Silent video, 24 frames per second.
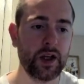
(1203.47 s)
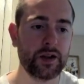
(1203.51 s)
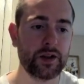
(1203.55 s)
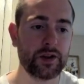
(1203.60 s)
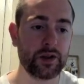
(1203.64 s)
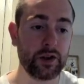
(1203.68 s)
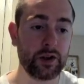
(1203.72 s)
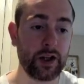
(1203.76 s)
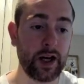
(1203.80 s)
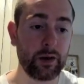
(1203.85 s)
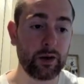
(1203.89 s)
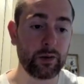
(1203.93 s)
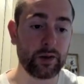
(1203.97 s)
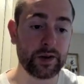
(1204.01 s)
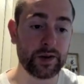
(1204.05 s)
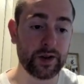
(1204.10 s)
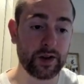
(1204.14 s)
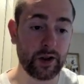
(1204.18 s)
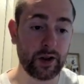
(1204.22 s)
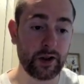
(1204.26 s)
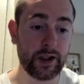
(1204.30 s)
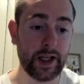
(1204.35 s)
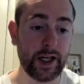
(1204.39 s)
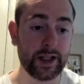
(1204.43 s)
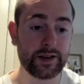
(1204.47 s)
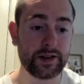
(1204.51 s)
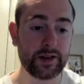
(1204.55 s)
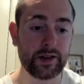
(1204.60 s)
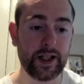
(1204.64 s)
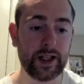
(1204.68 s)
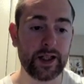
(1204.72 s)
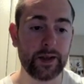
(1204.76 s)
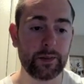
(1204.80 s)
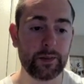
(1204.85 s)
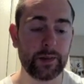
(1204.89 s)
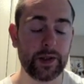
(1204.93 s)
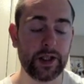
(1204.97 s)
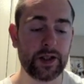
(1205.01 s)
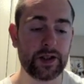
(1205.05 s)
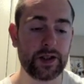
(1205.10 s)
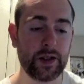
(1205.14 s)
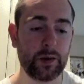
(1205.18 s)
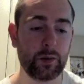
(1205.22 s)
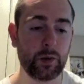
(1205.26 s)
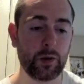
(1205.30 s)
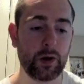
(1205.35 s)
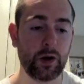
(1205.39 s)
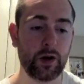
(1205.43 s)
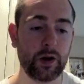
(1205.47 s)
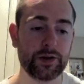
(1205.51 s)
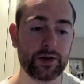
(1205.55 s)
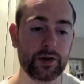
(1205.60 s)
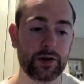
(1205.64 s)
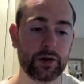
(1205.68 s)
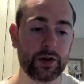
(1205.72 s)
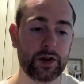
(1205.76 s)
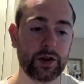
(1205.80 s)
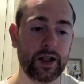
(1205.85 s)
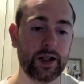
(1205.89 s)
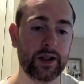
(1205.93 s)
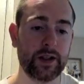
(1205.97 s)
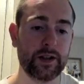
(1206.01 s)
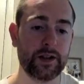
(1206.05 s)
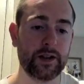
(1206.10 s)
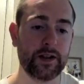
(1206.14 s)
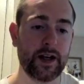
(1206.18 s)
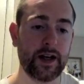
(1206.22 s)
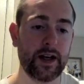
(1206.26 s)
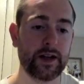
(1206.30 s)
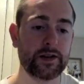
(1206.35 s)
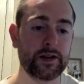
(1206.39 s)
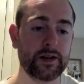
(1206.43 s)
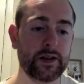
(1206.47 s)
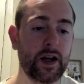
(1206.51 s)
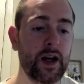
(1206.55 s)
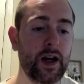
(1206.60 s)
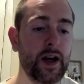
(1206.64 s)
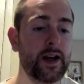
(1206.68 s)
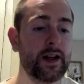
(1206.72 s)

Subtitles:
So that was our next landing page that we're also trying to test.